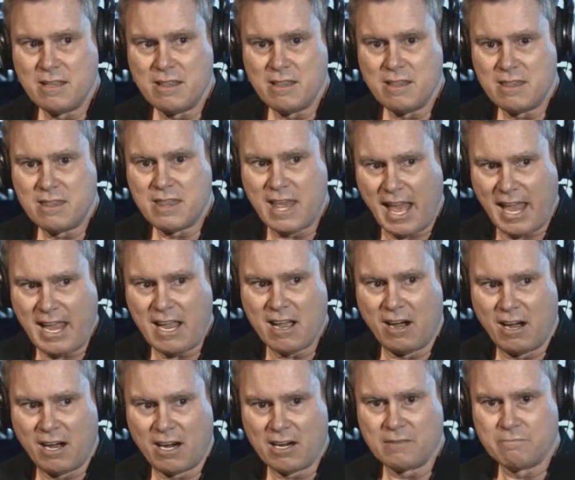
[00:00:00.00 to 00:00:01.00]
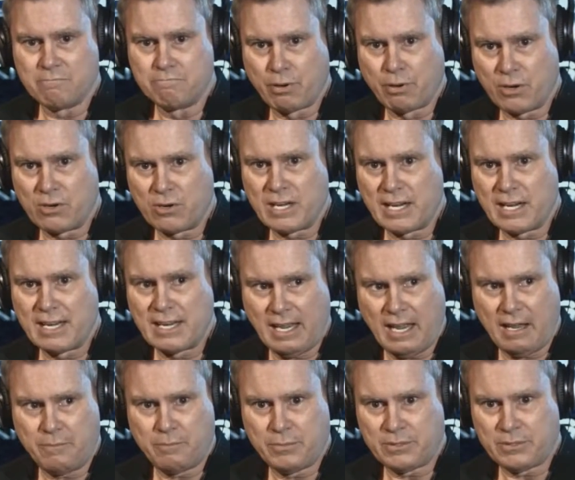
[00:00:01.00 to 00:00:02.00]
they are burning
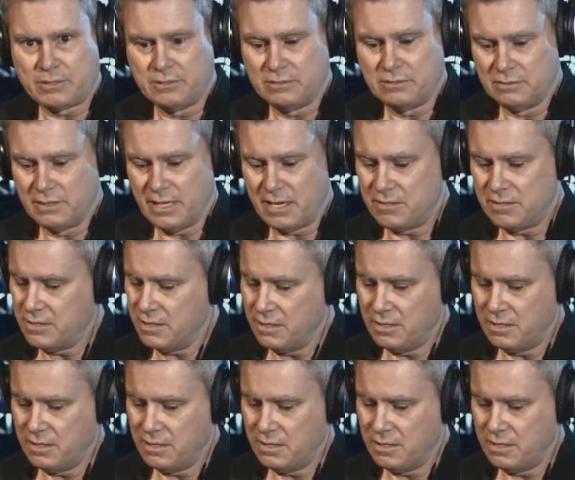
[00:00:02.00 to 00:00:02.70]
capital. Now,